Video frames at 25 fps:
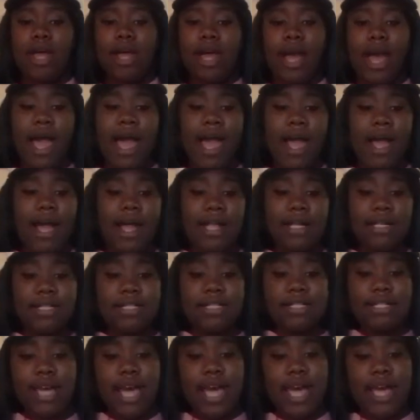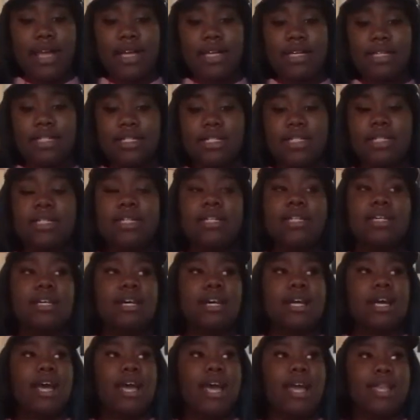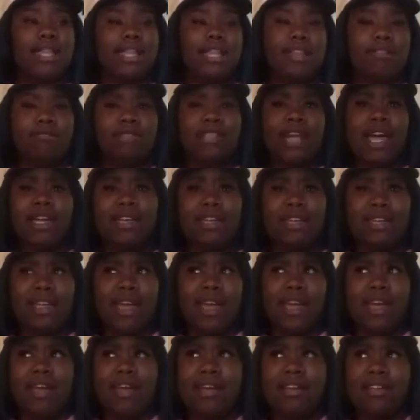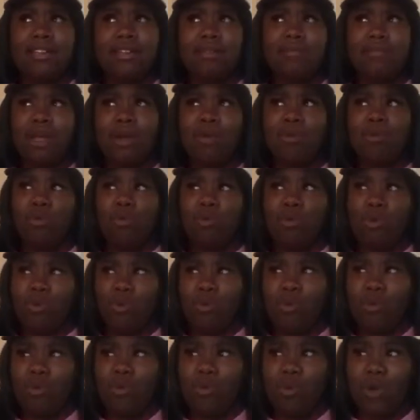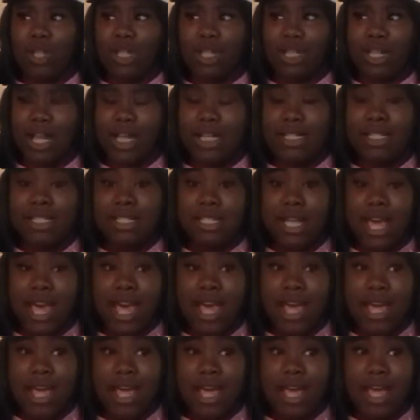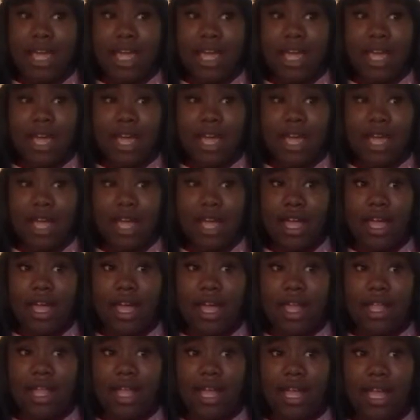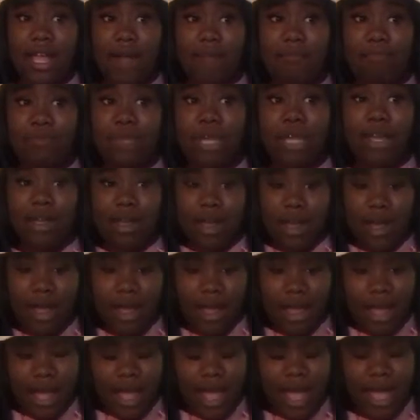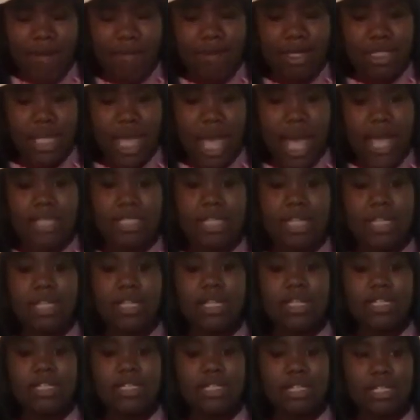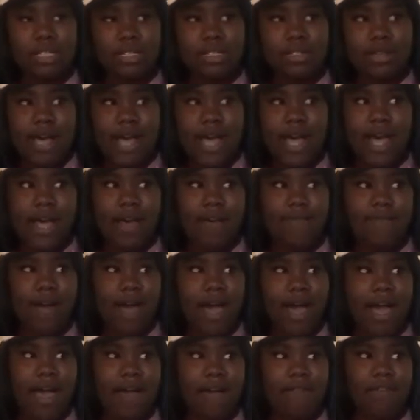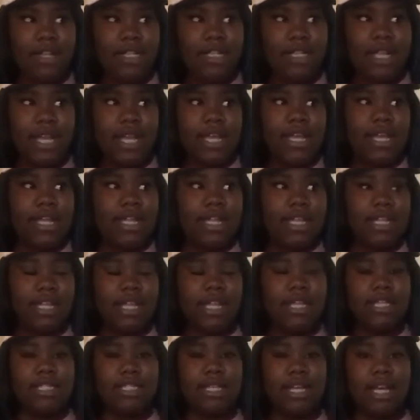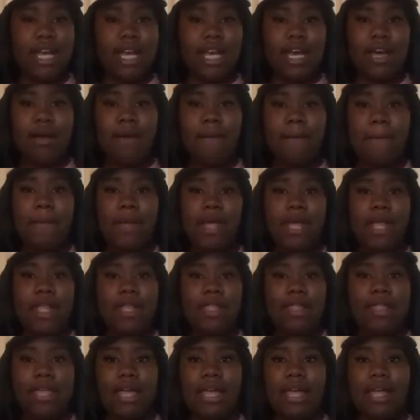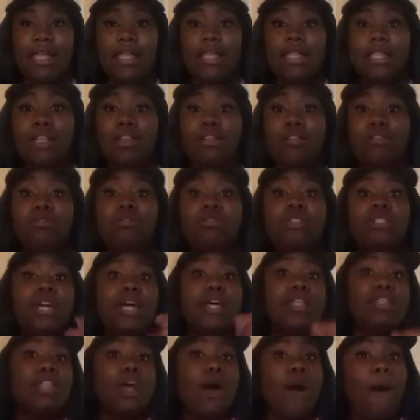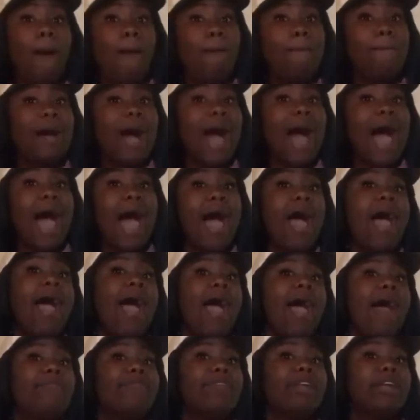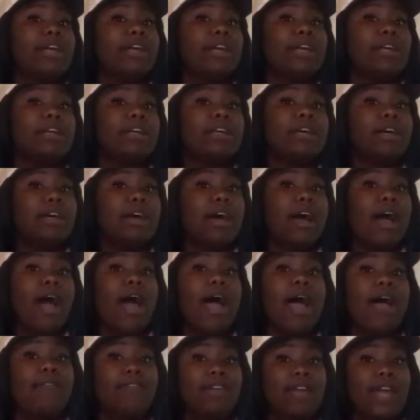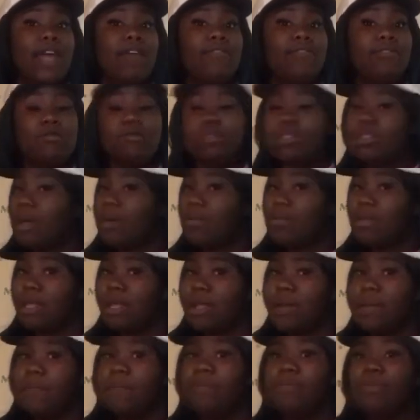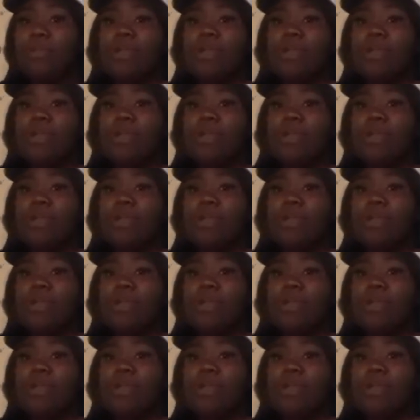I had got a text. And then it was like, yeah. And I'm like, what did I say? And then he was asking the dude, have I ever did anything to him? And then the dude said, no, but I have gave you something.